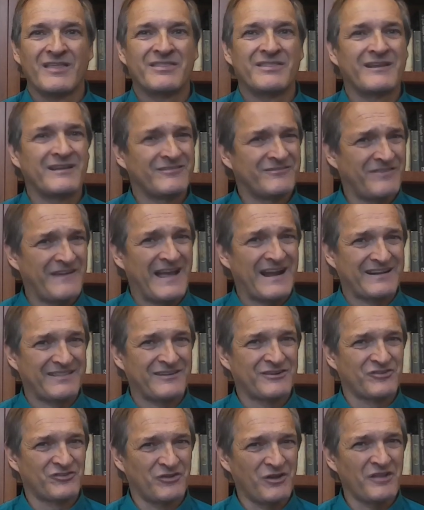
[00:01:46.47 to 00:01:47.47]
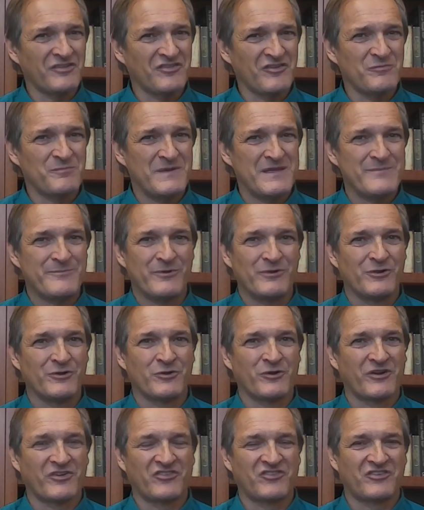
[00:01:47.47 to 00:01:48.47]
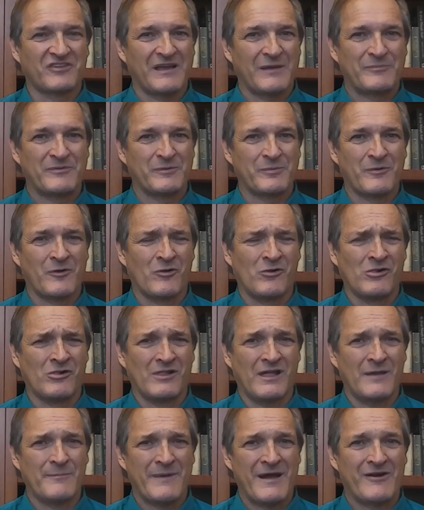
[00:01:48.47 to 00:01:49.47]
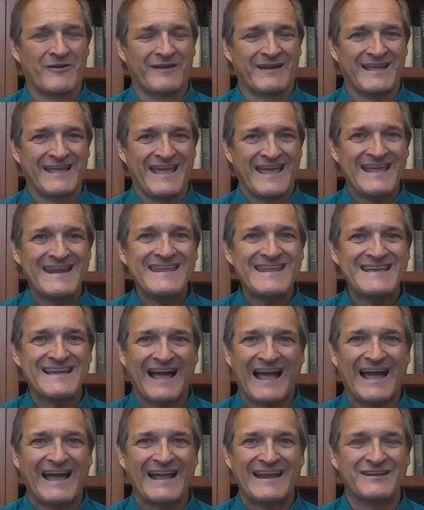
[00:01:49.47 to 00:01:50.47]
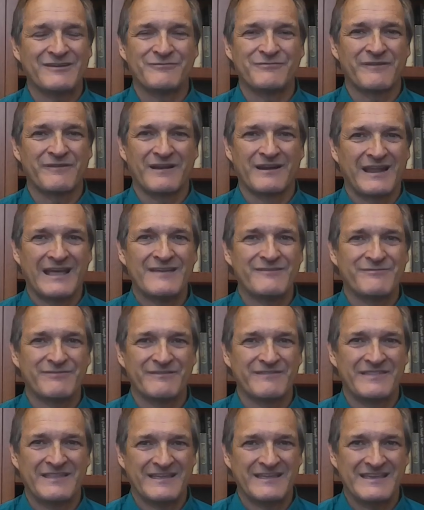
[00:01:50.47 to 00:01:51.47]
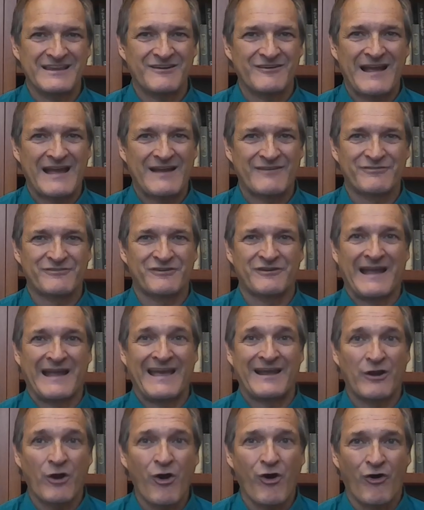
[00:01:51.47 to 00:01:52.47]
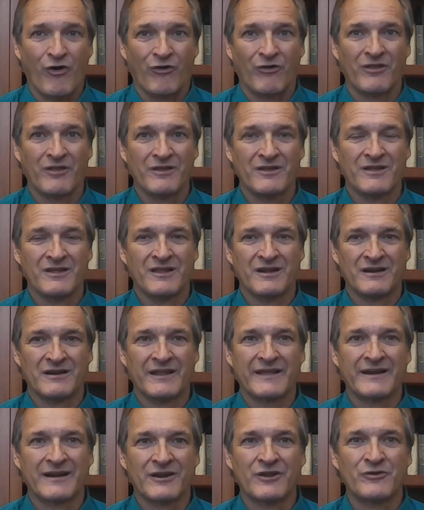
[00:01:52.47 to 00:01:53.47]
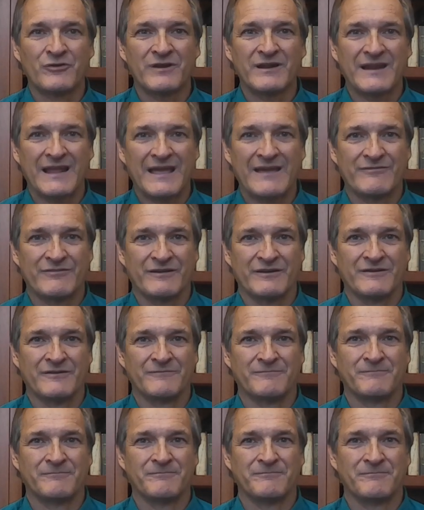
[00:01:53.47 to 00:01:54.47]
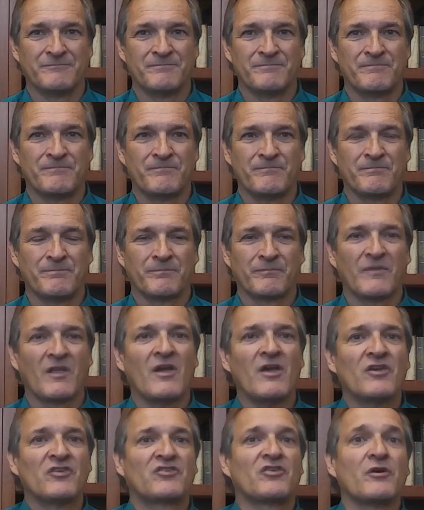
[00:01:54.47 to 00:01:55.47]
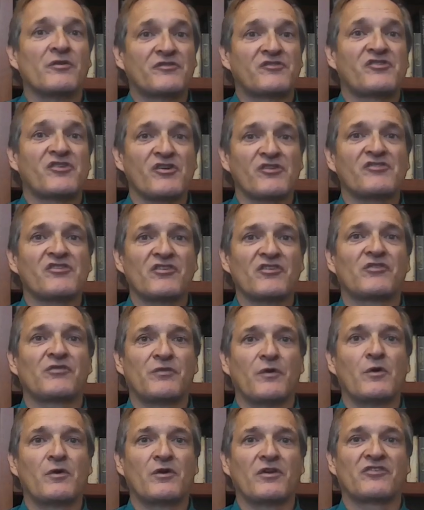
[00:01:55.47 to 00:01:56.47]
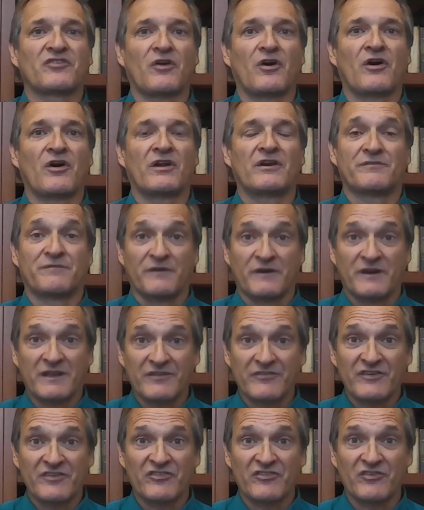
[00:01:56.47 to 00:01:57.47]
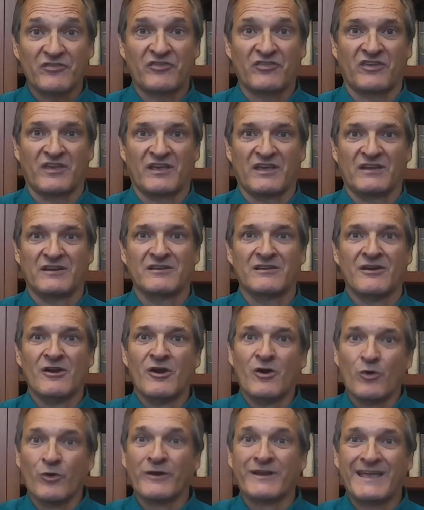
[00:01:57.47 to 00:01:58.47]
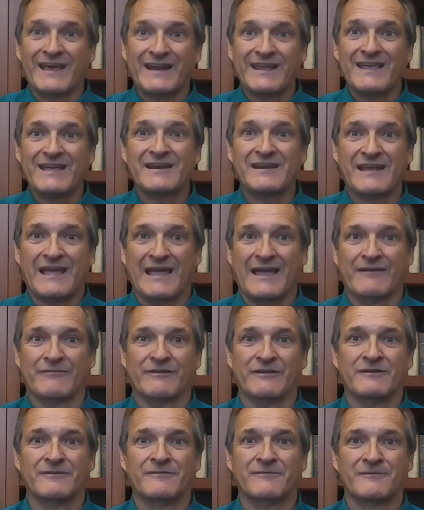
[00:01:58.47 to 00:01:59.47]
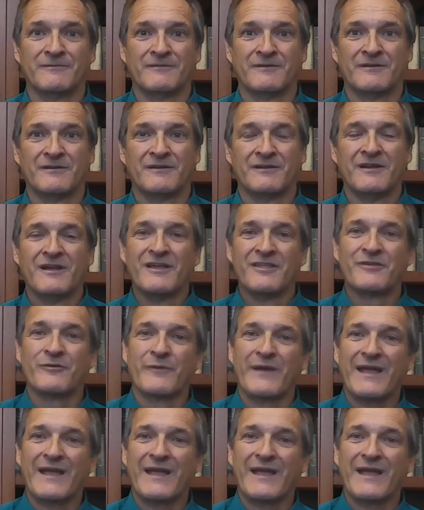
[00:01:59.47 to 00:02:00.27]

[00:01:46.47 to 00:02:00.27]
In fact, there's lots of people who are skeptical about any kind of life in the hereafter at all, let alone in heaven. So if churches focus on forgiveness of sin or getting into heaven, the